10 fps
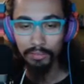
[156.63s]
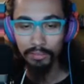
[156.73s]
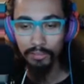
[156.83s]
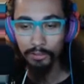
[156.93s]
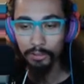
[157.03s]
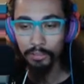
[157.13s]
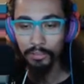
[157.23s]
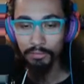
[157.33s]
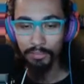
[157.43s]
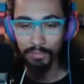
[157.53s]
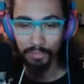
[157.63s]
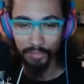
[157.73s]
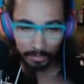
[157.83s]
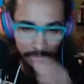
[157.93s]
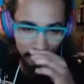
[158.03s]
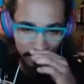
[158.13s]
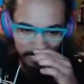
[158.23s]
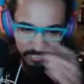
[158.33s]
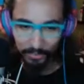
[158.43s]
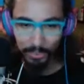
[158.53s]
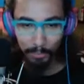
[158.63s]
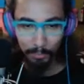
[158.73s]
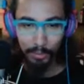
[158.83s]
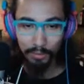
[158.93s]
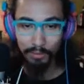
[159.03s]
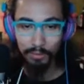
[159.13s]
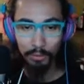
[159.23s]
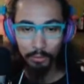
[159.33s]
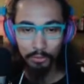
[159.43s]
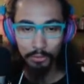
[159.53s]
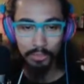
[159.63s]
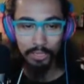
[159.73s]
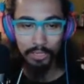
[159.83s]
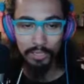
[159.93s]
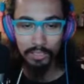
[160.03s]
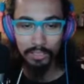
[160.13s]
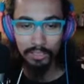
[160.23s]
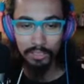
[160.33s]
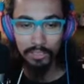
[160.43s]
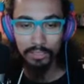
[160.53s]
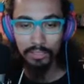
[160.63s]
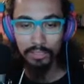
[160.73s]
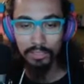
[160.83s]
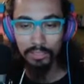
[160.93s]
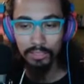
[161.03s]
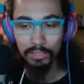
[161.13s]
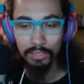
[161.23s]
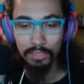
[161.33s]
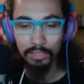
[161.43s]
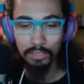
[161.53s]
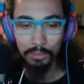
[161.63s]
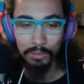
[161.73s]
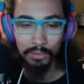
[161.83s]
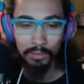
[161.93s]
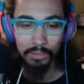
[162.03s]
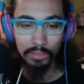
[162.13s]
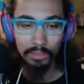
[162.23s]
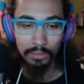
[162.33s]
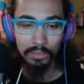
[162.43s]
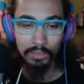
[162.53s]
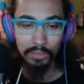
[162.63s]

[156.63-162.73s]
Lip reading: Go straight for running me off the road strategy. He is pretty quickly as well.